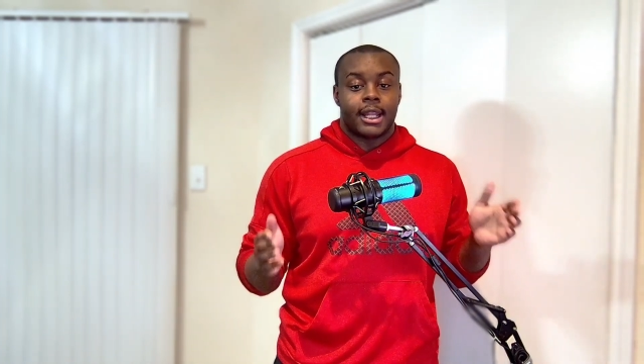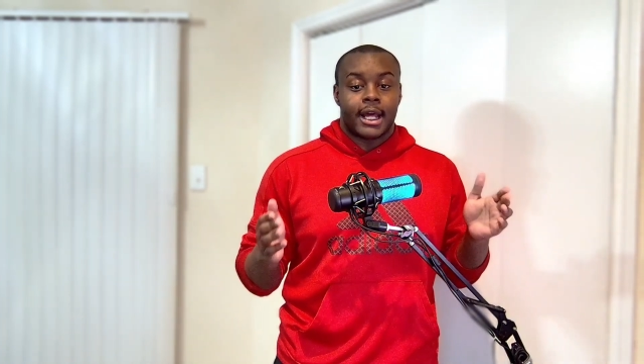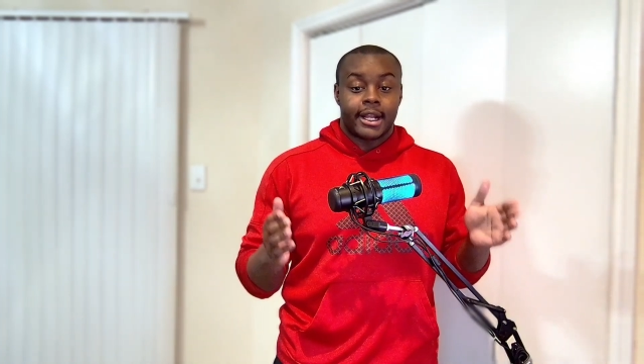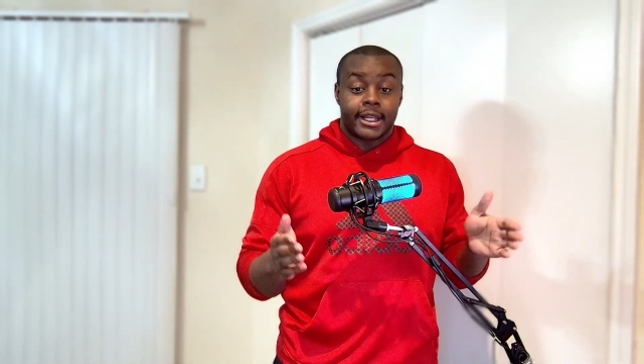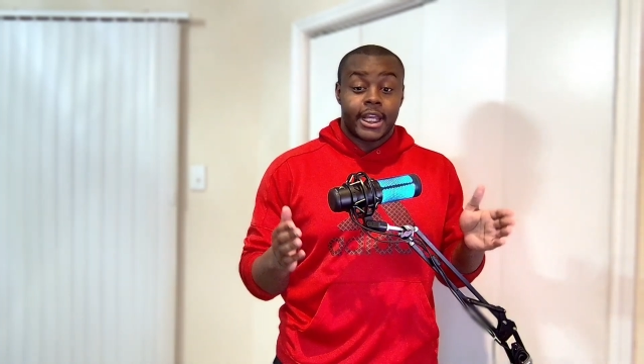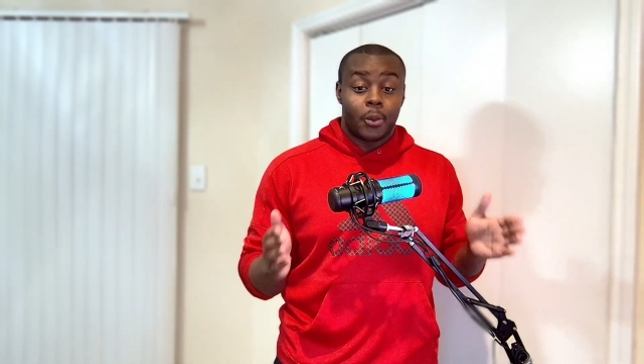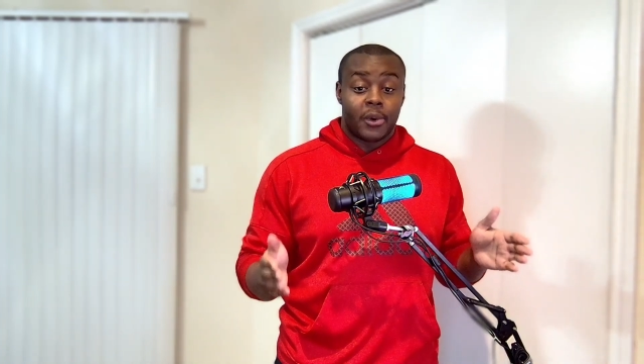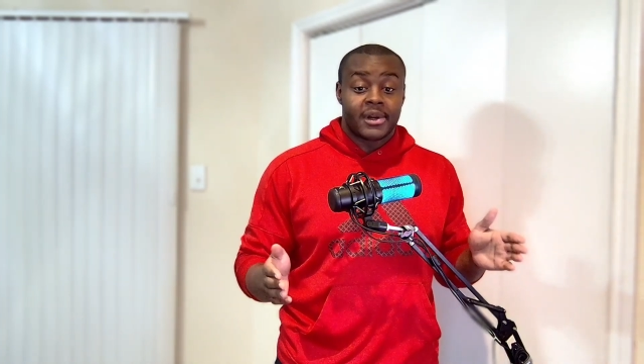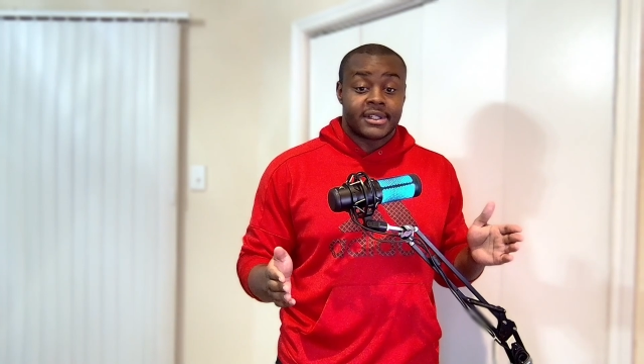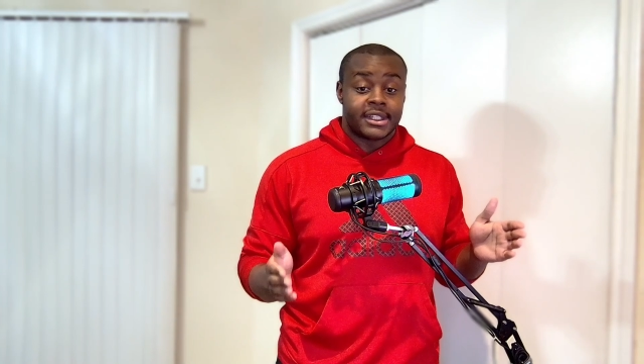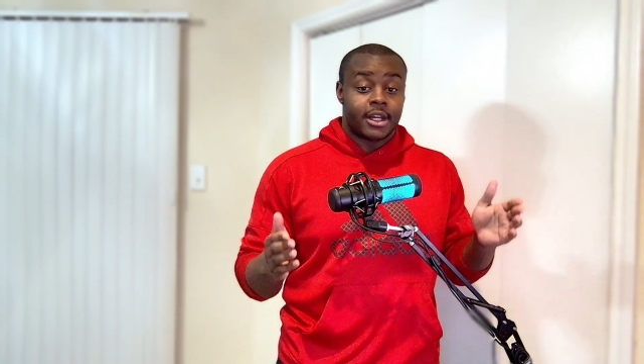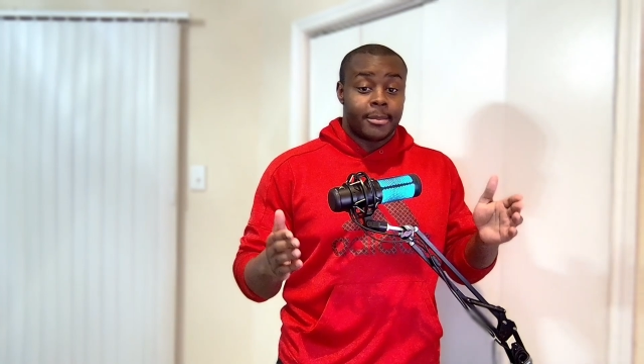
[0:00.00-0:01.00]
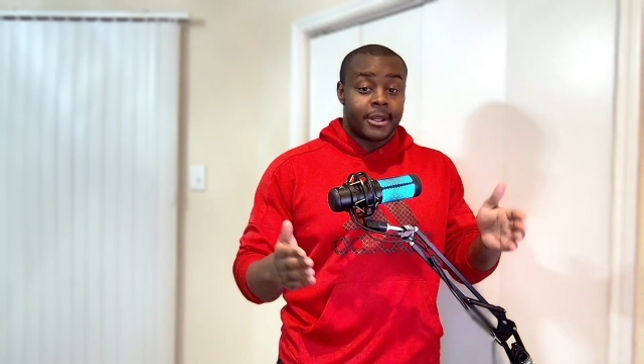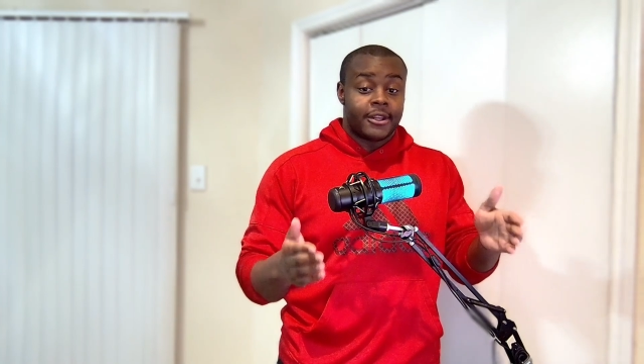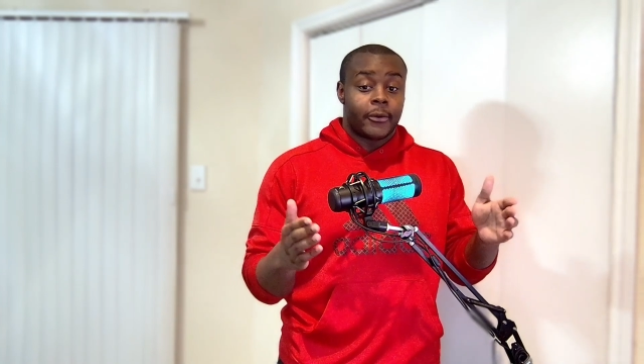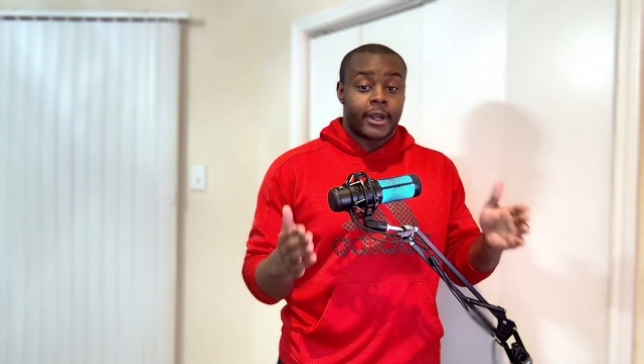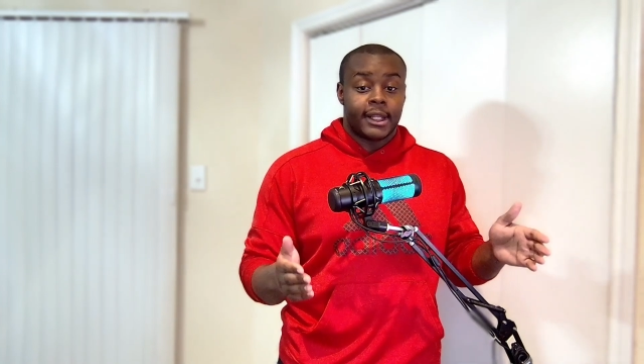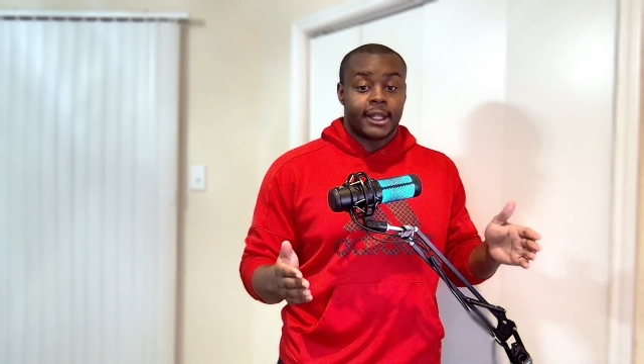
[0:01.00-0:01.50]
a lot of keywords need to be
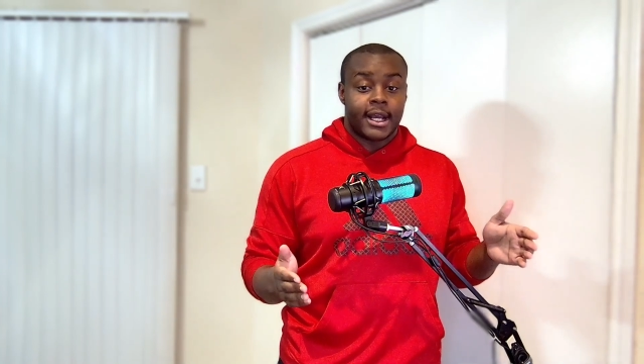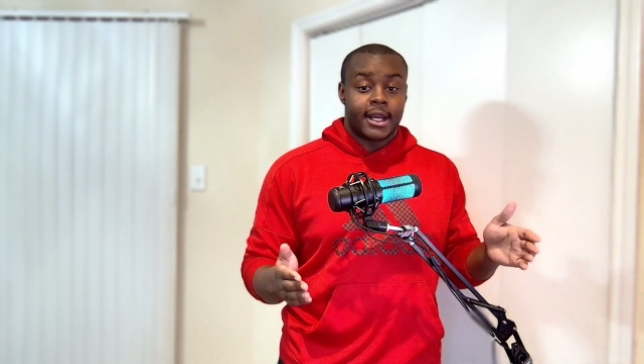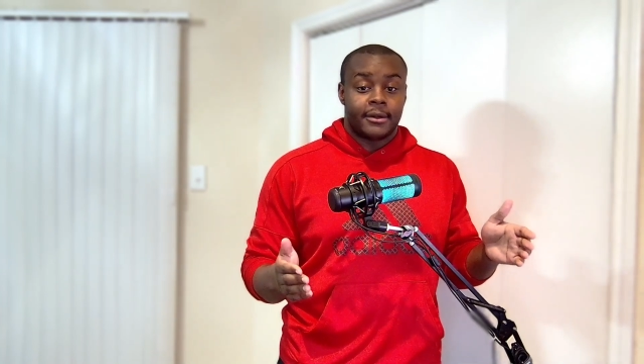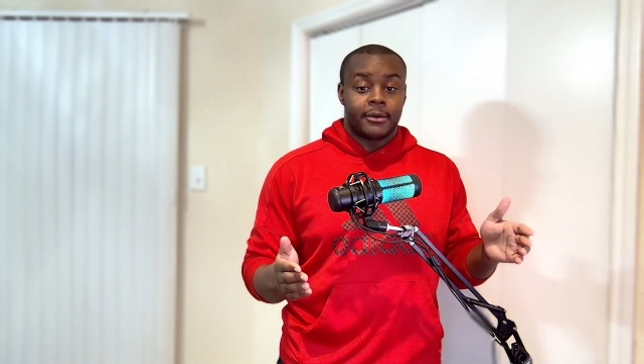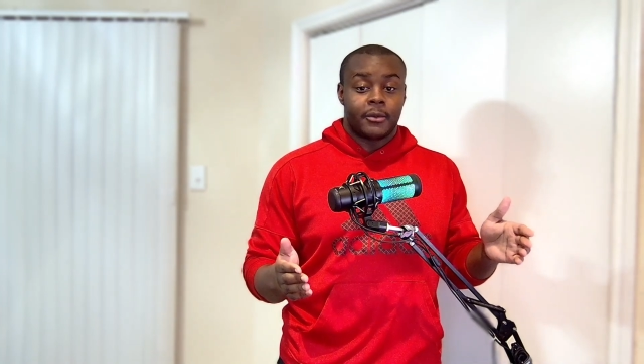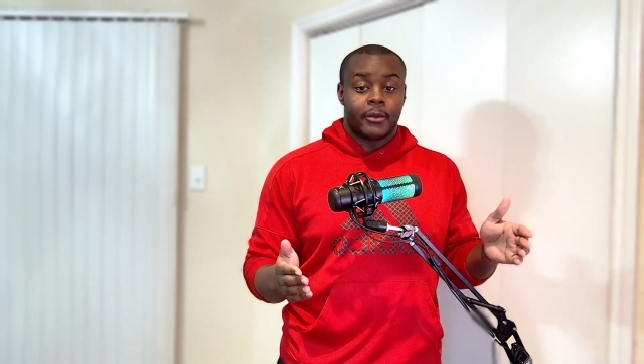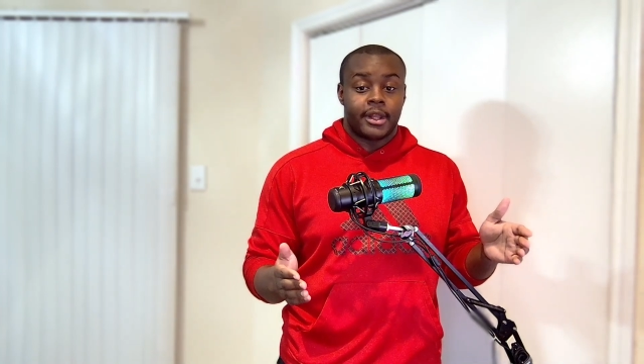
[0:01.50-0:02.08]
in your headline.